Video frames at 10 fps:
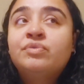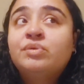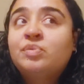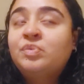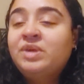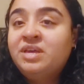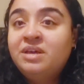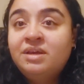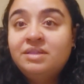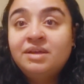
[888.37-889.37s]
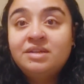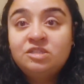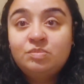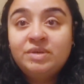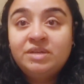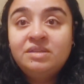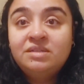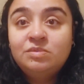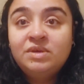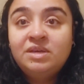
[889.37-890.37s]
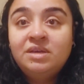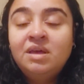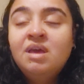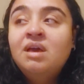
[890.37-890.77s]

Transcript: the week that it's been this week